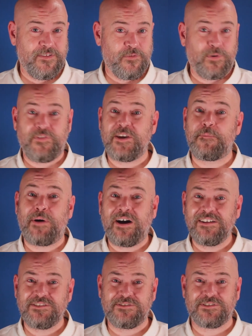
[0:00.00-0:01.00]
What the
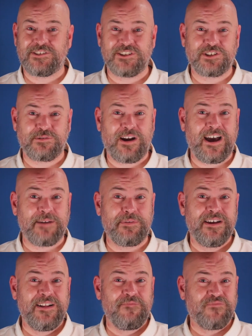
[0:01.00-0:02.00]
apostles describe
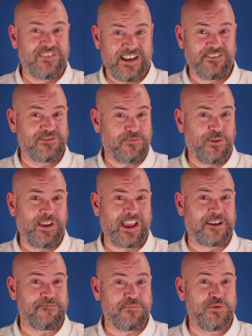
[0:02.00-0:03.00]
sounds more
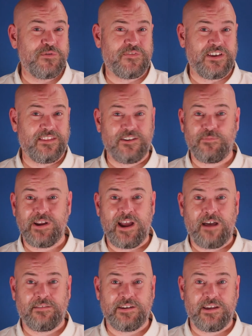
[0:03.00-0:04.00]
like a movie than
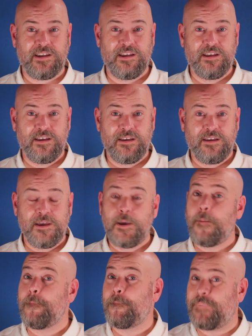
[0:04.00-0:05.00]
reality.
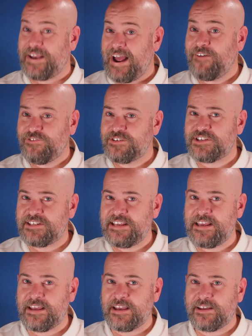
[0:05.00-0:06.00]
But after
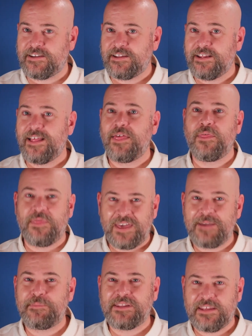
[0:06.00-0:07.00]
seeing it,
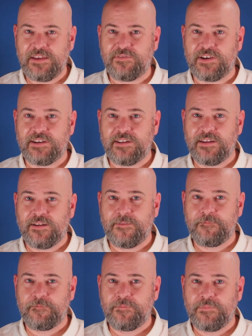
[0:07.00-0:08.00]
they believe it.
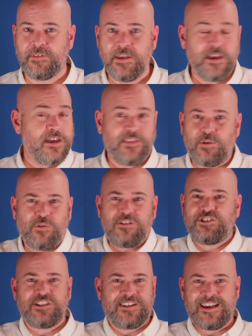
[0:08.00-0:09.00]
They were
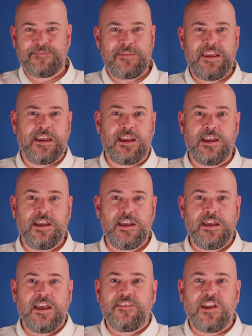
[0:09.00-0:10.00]
all just like me.
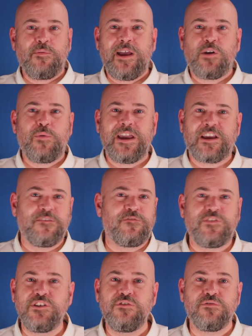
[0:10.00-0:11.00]
They ran away
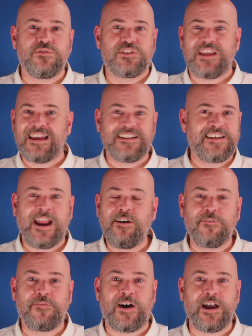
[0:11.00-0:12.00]
confused and
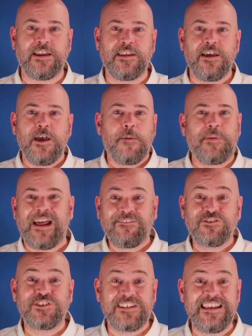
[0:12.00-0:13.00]
terrified. But
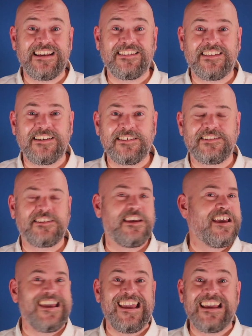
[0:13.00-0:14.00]
after seeing this,
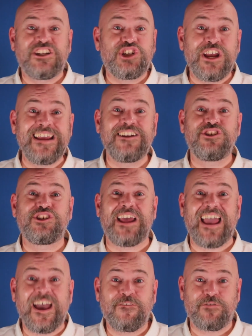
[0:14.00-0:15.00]
it changed
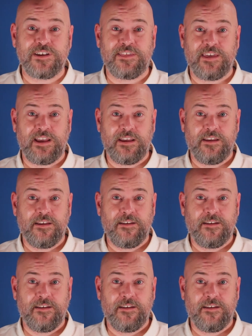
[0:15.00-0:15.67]
everything.